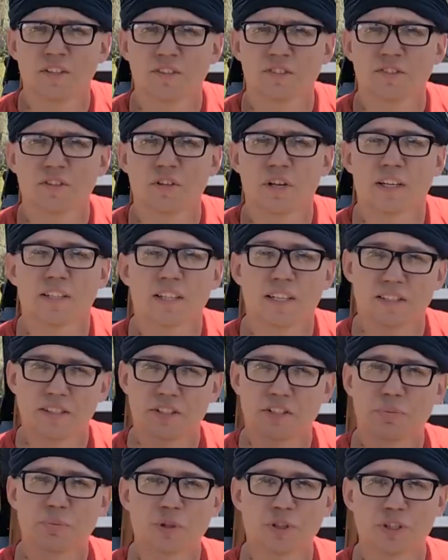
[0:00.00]
So now that
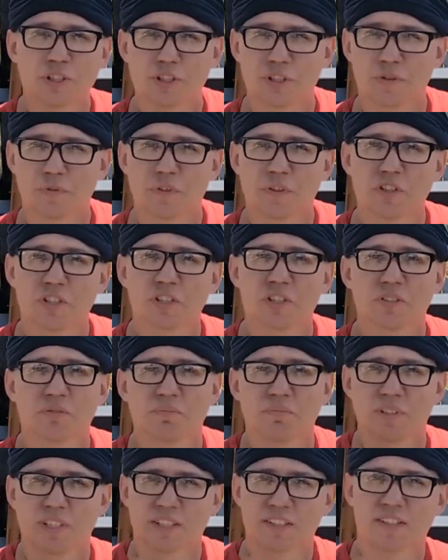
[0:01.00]
this machine is finished,
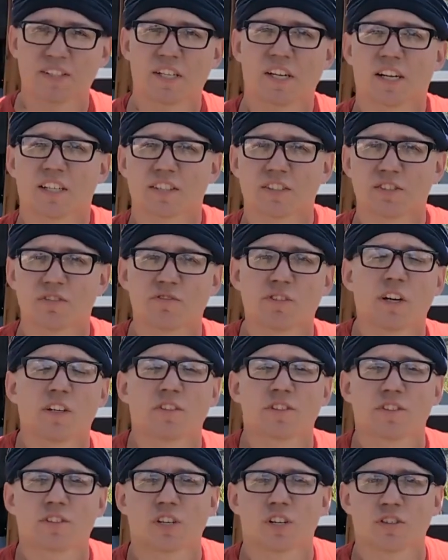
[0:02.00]
like I said, I can
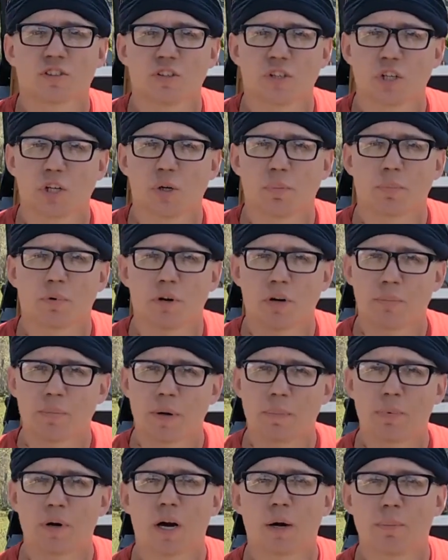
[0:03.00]
finally start clearing up around
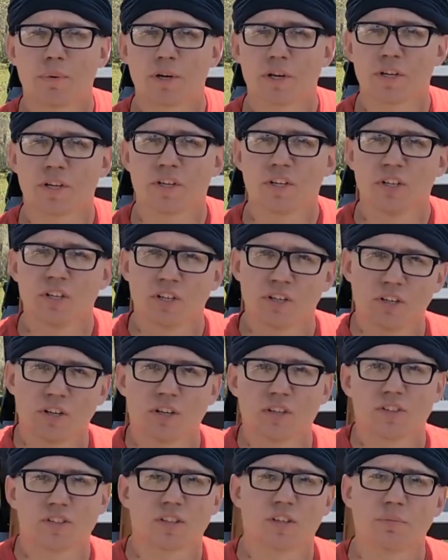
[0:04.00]
my property,
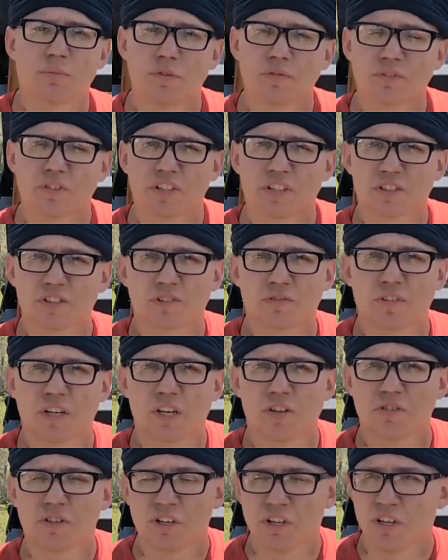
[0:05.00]
start moving things
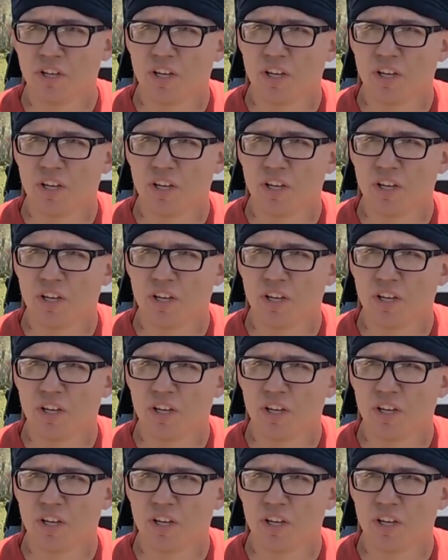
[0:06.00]
around.